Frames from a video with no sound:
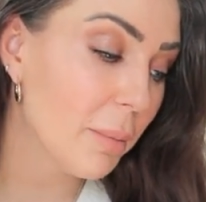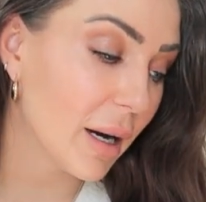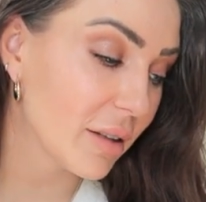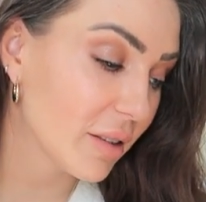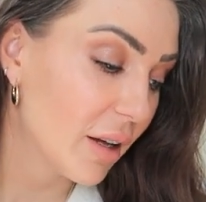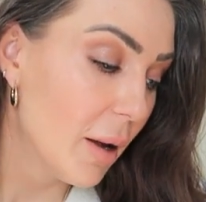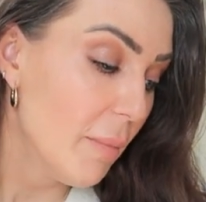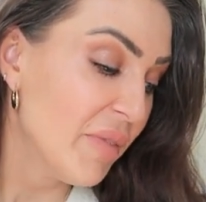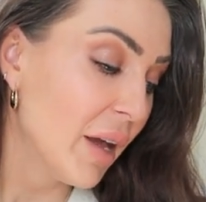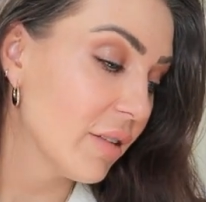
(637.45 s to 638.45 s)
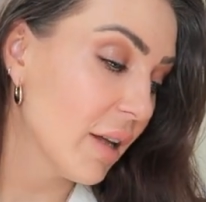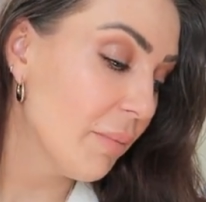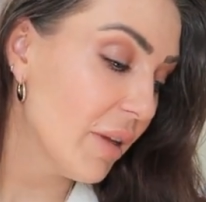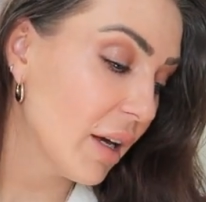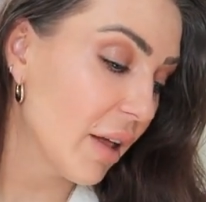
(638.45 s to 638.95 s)
But
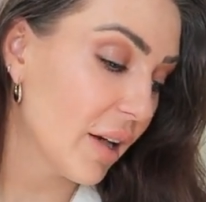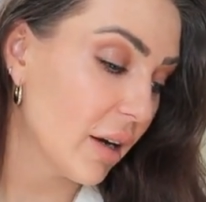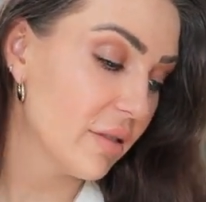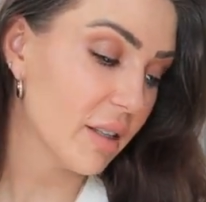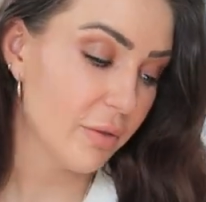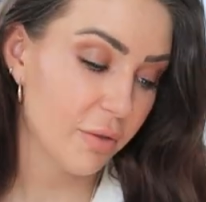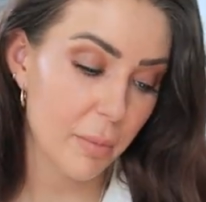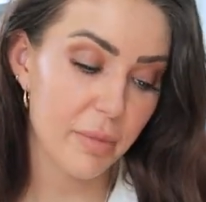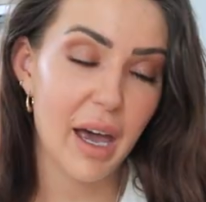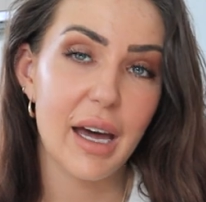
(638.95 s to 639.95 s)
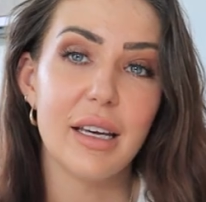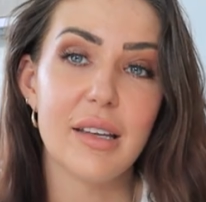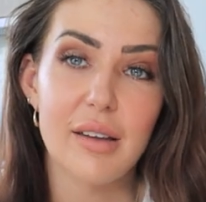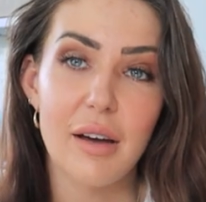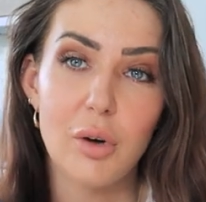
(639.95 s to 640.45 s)
something that I did from that
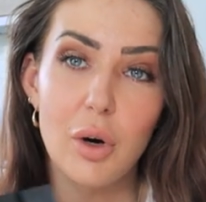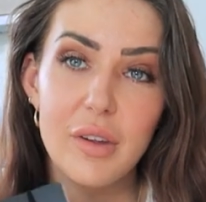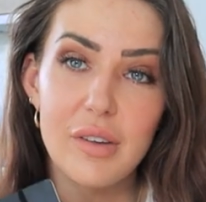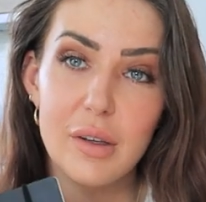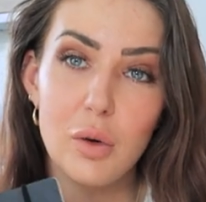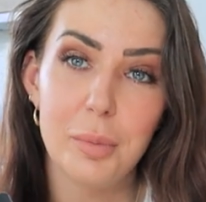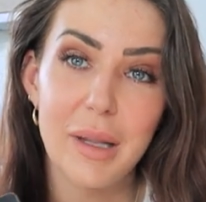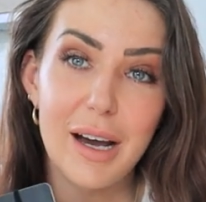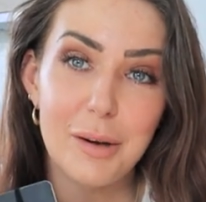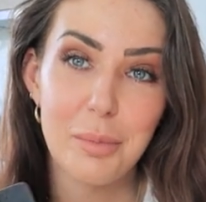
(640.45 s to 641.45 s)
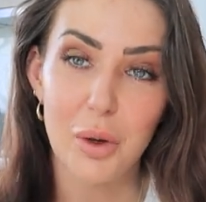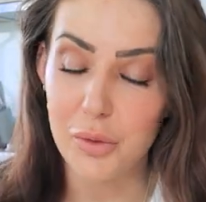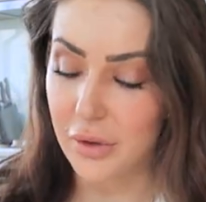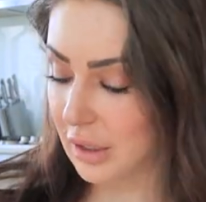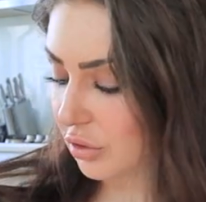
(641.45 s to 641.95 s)
is I've got this little black
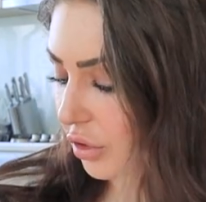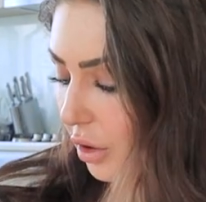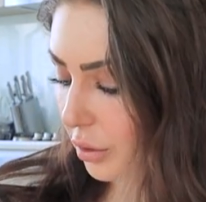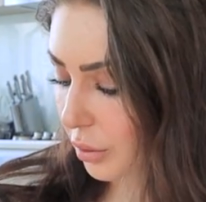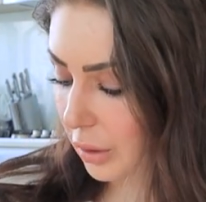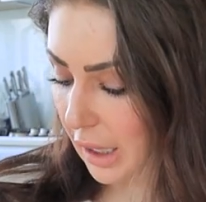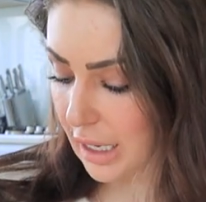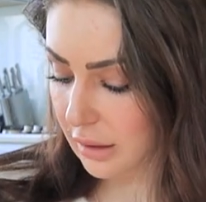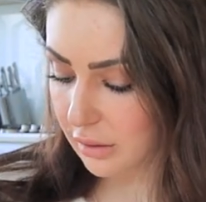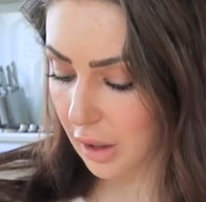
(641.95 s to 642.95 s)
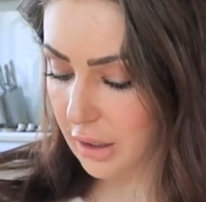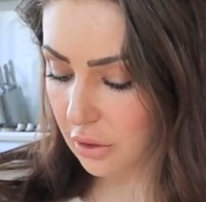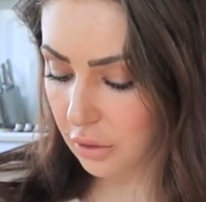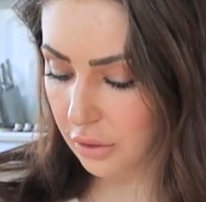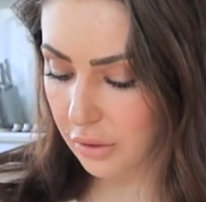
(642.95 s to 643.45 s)
moleskin journal and I
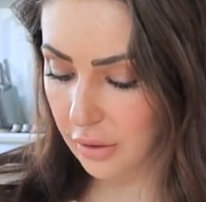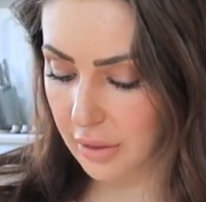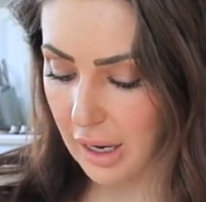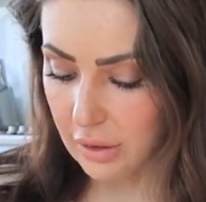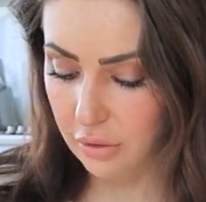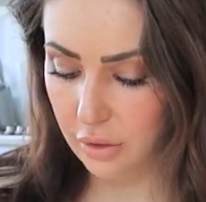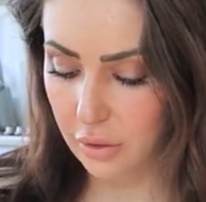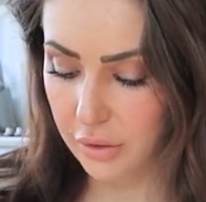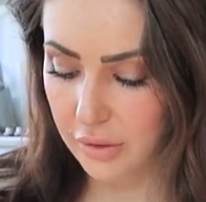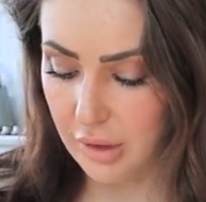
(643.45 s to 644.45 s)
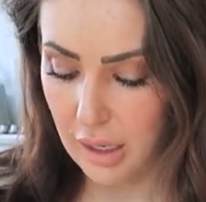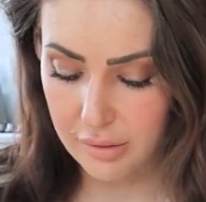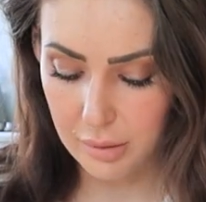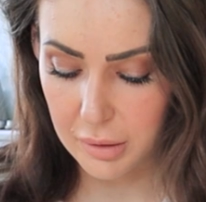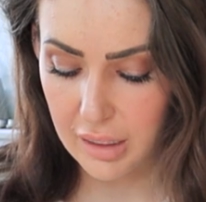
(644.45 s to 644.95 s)
used that to
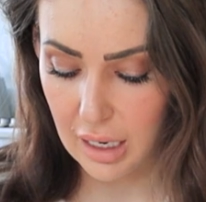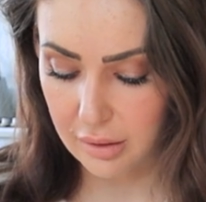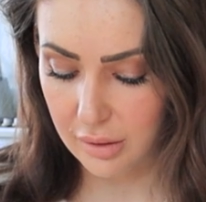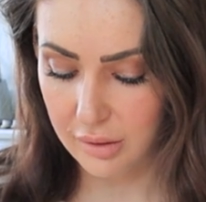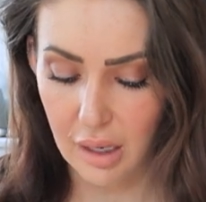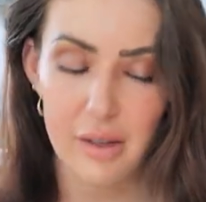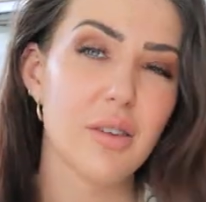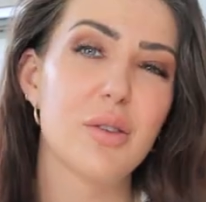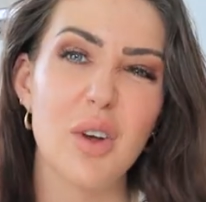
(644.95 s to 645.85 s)
start some of the exercises.